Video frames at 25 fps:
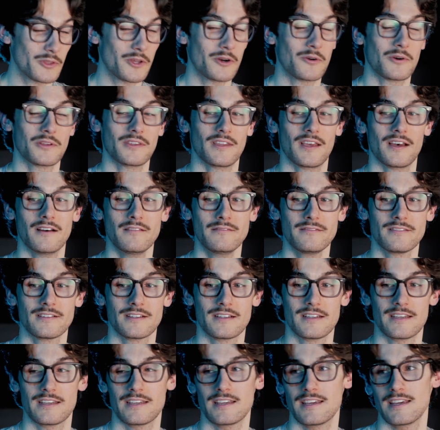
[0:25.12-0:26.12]
know and love.
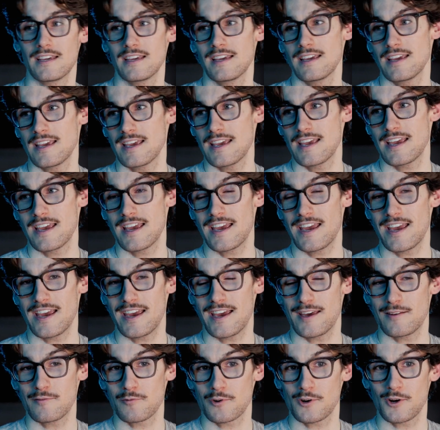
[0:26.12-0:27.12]

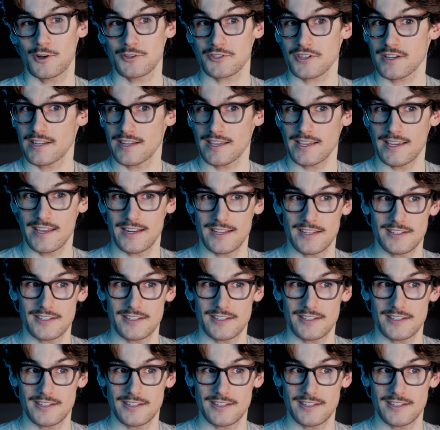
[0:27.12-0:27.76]
And we're also going to get